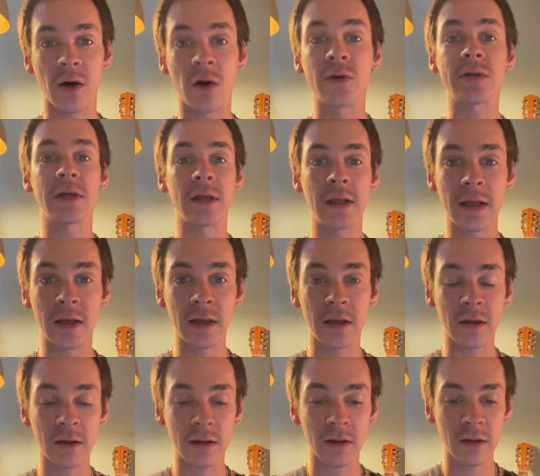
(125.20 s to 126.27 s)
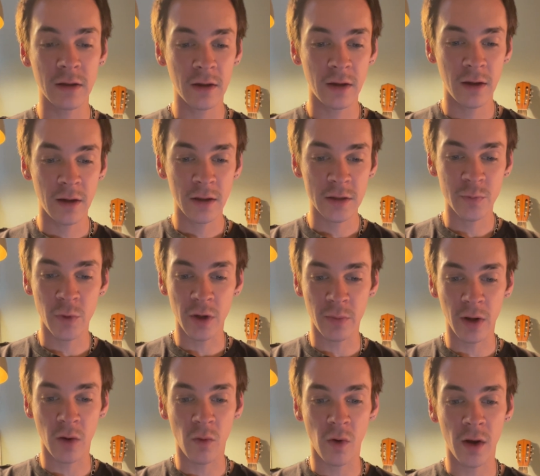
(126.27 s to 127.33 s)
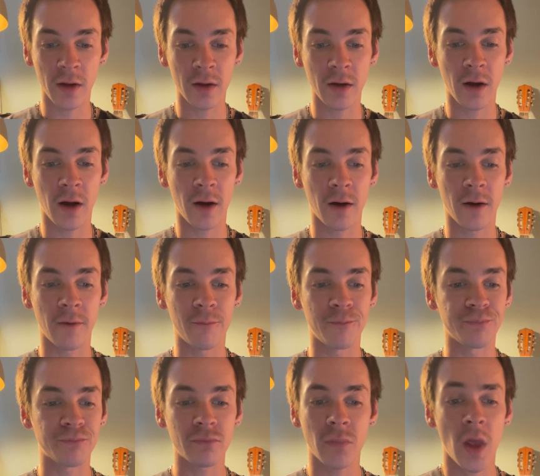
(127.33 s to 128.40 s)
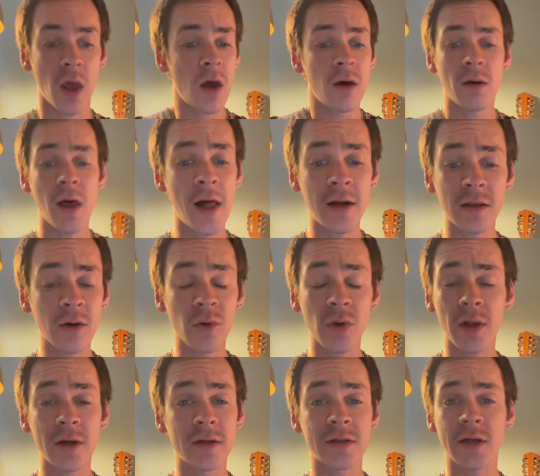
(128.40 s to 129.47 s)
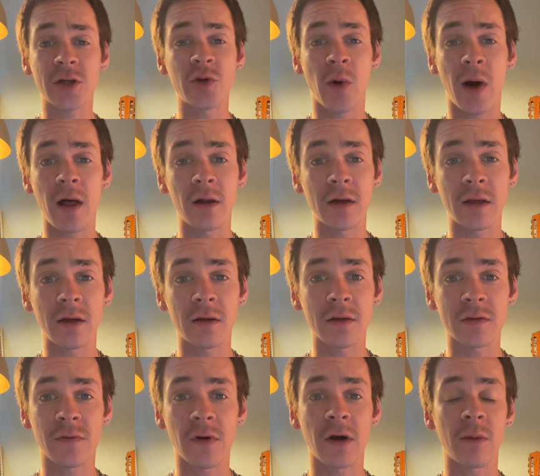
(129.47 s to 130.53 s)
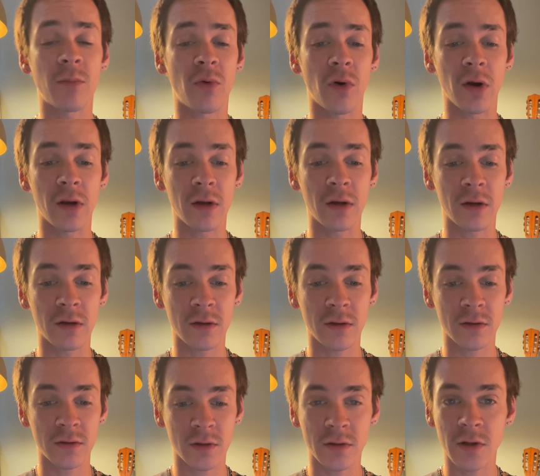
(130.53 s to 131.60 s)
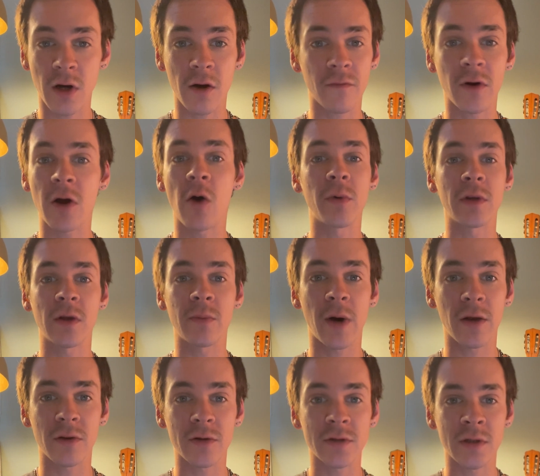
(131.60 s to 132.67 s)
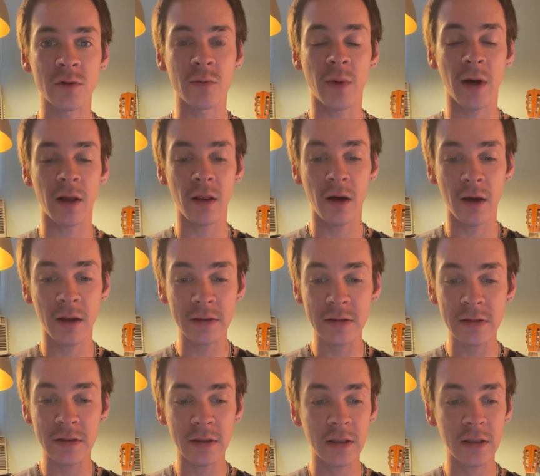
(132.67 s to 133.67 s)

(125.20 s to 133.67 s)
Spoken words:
OCD. It's a pretty big one. Anything related to sexuality is very important. Talk very openly about those things with my clients,